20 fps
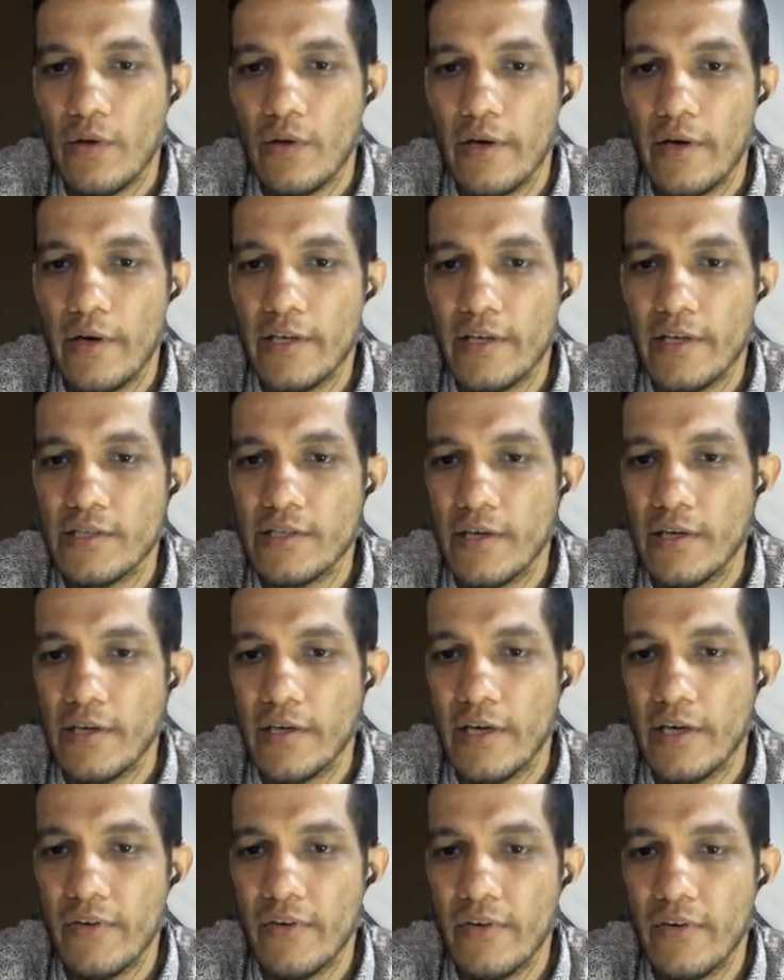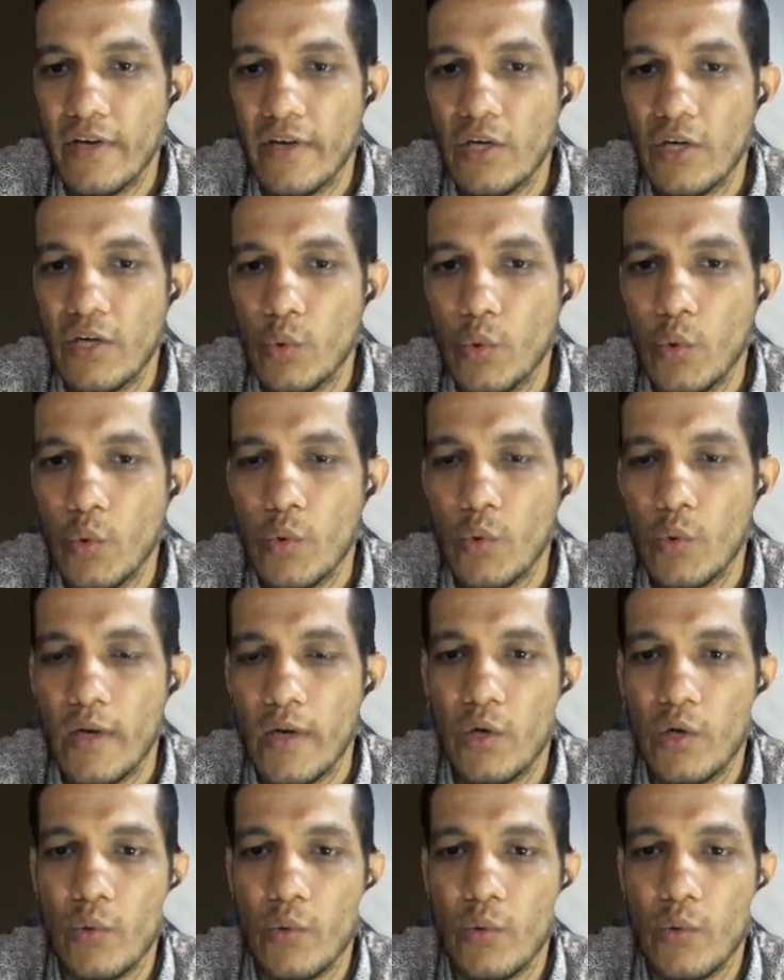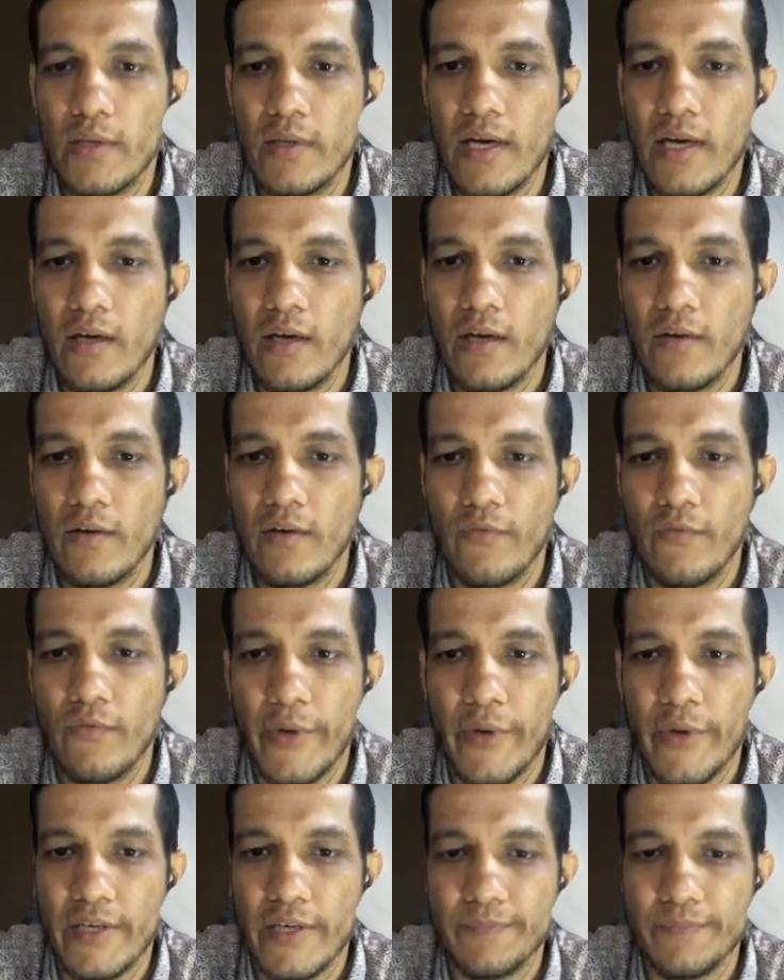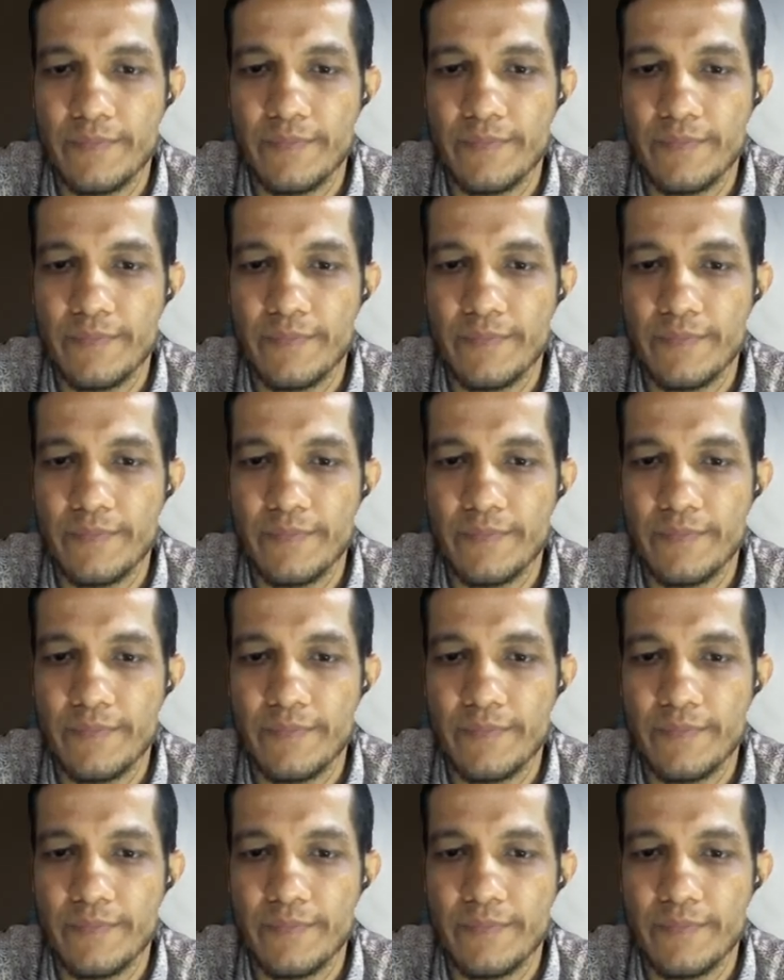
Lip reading: It is difficult to control the fluid.